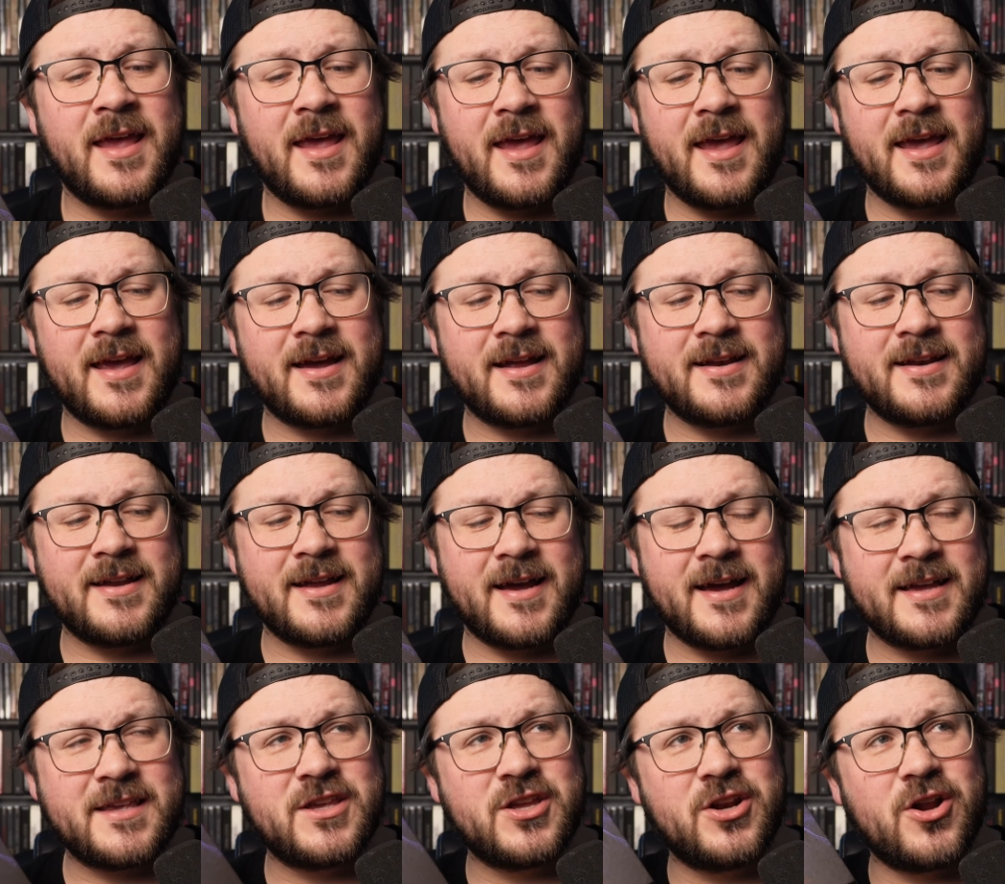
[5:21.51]
And,
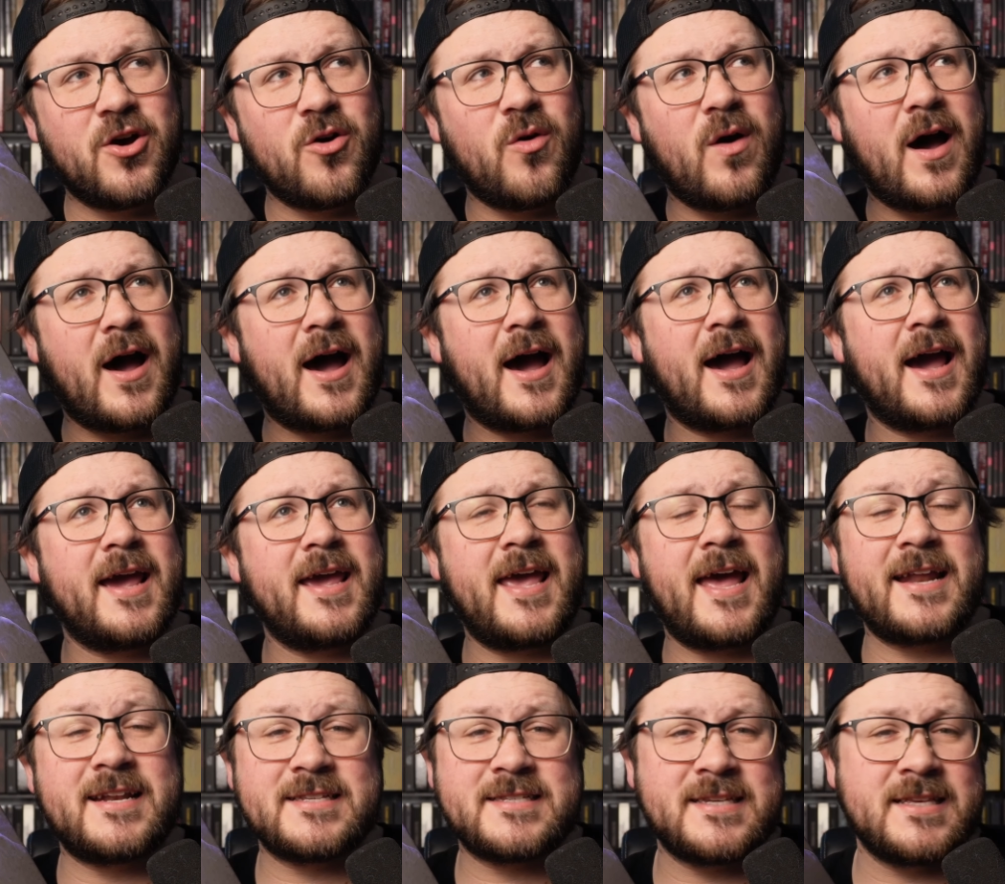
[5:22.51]
I
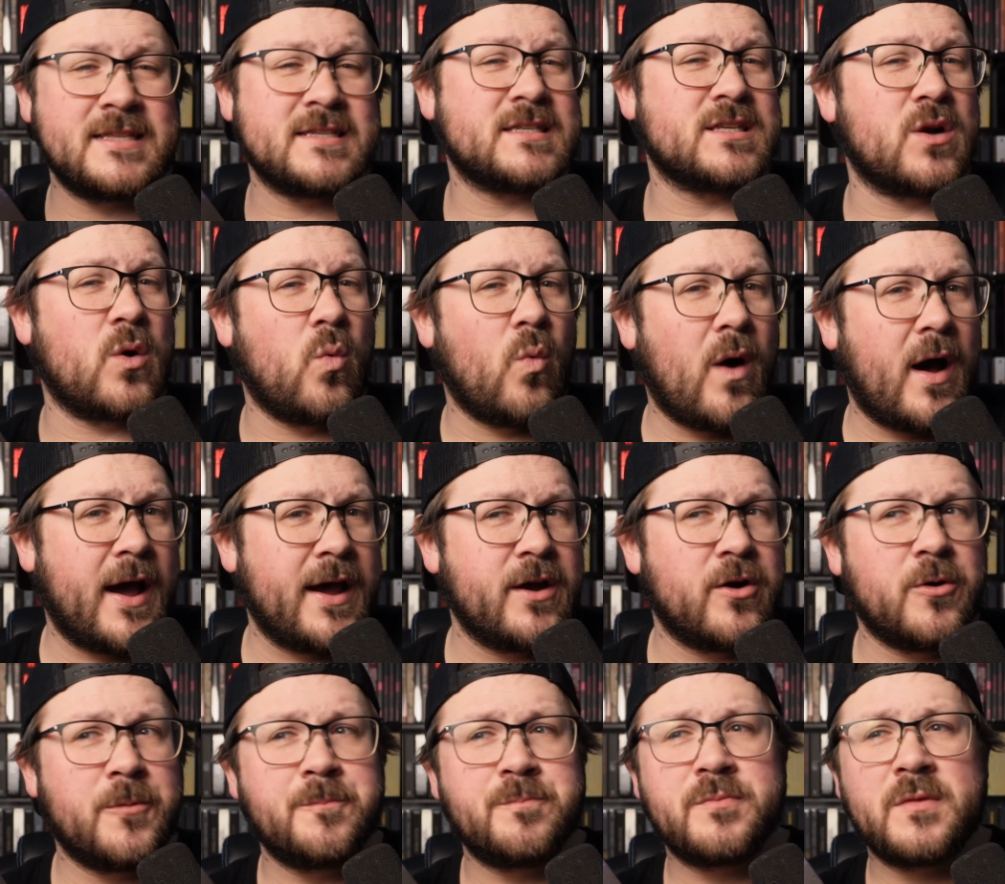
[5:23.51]
hadn't seen this in a
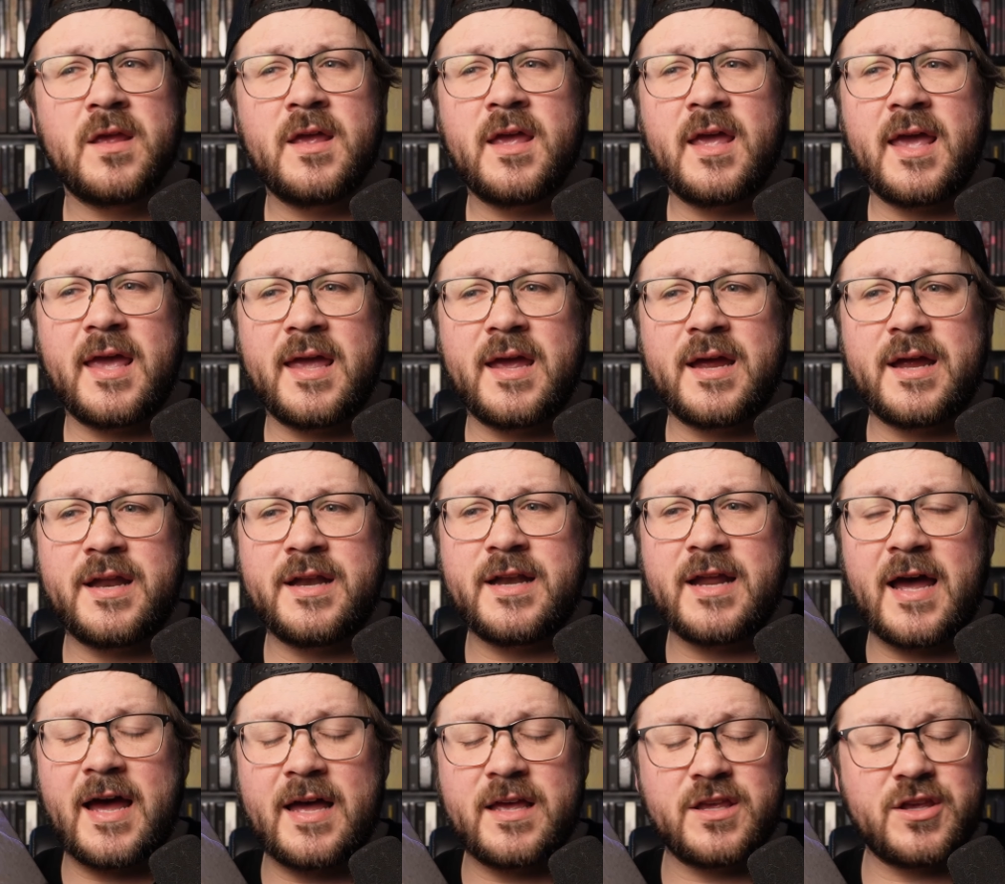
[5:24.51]
while.
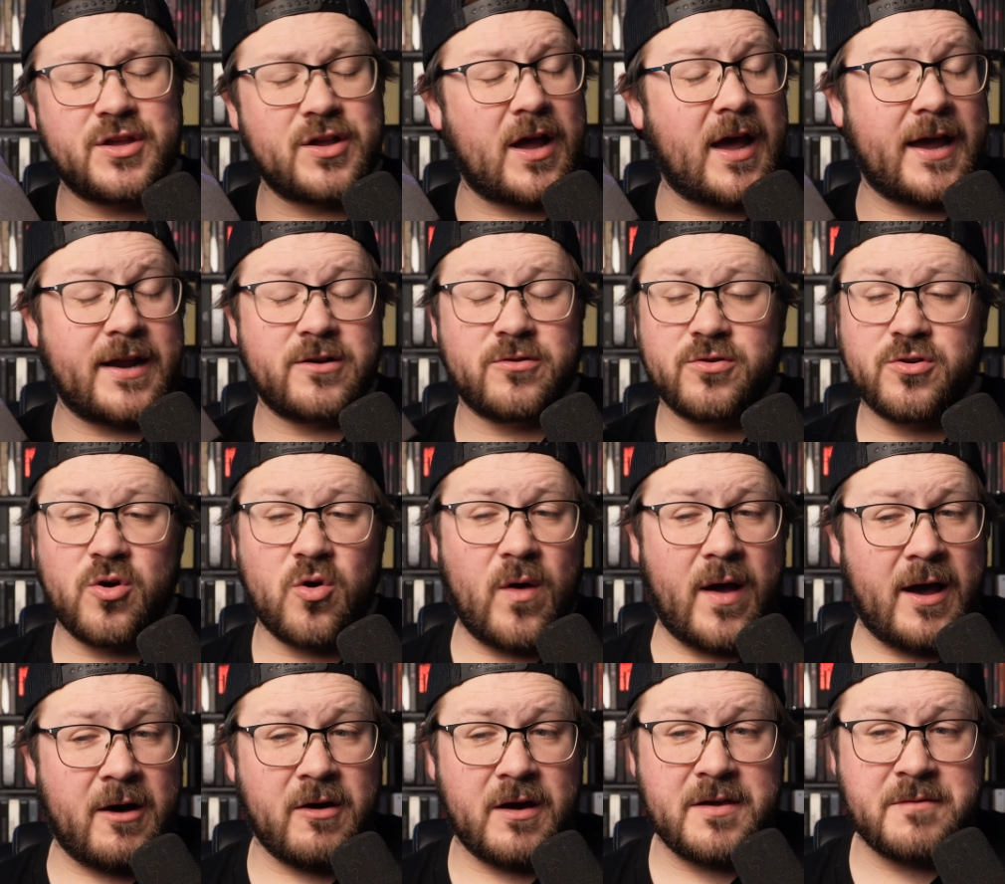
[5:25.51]
And I don't know
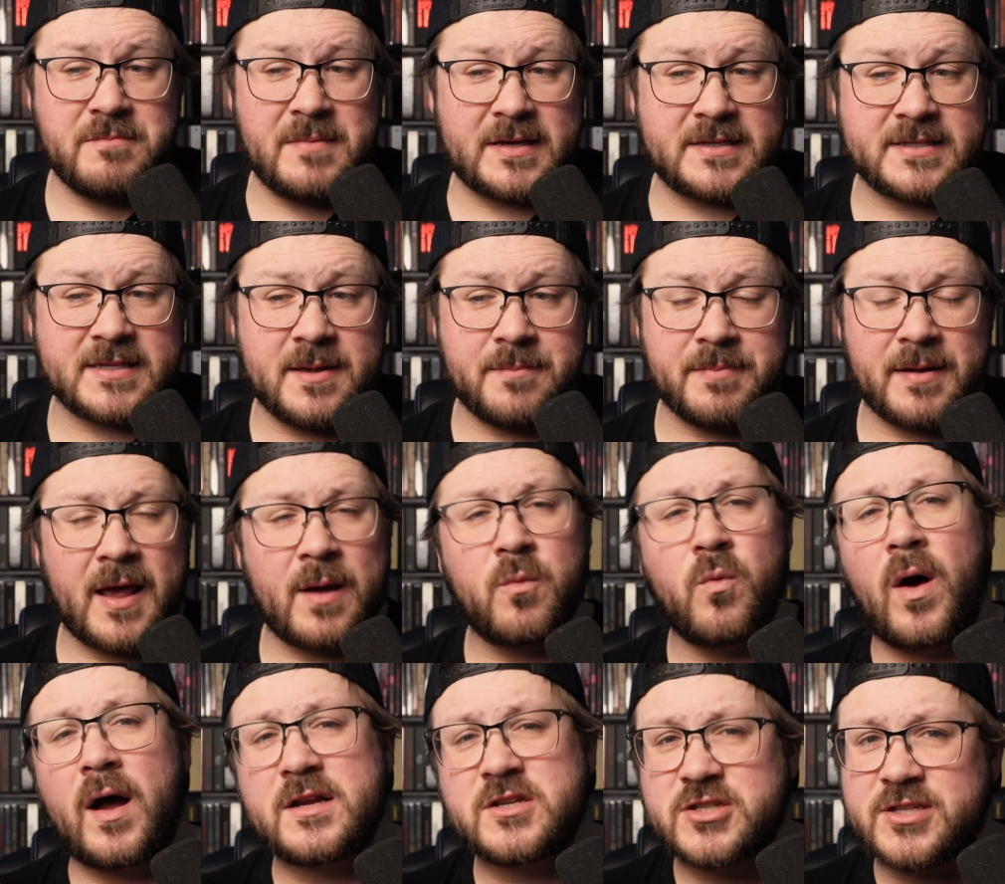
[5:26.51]
how I missed it, but I
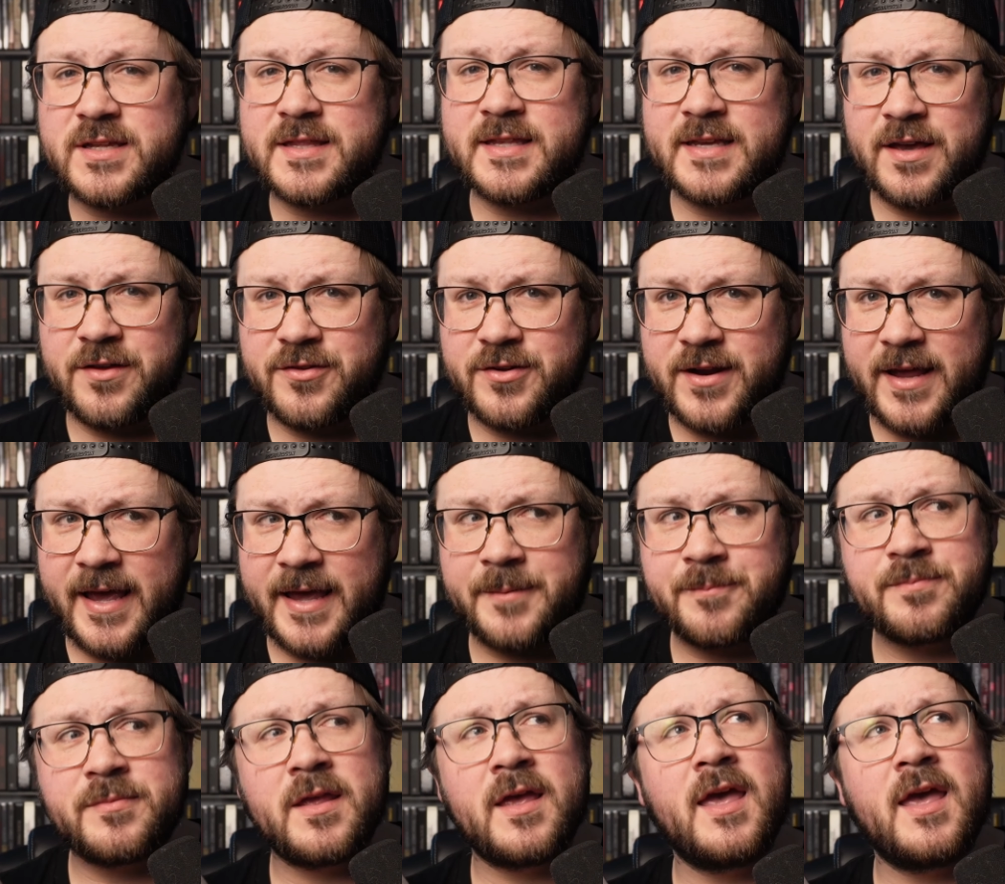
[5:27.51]
watched it the other day.